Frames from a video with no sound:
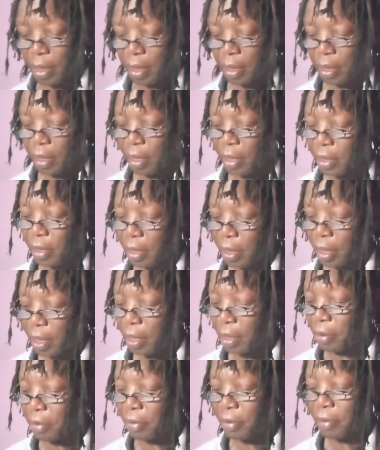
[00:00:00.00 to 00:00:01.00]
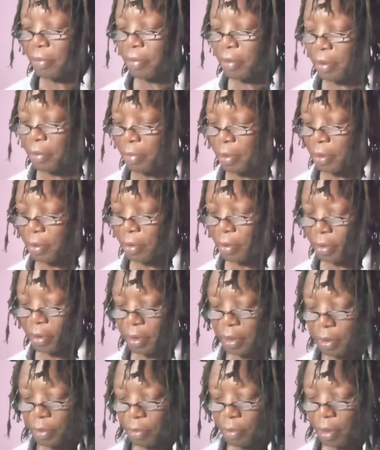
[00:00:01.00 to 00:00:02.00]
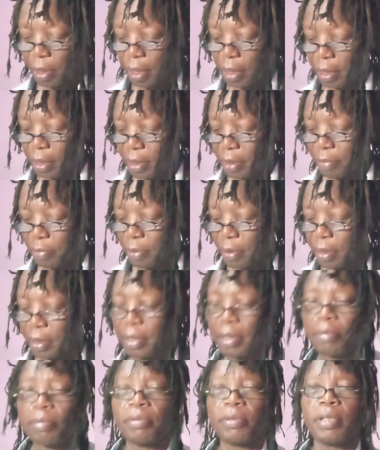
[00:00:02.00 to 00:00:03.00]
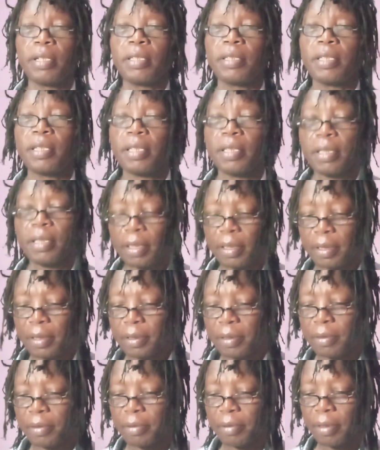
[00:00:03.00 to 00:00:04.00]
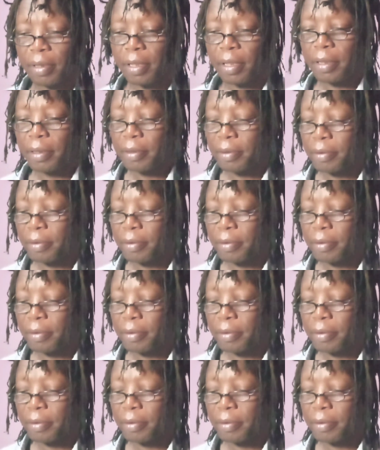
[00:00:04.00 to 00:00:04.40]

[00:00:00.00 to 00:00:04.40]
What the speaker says: This is a little different because the y is being subtracted, okay,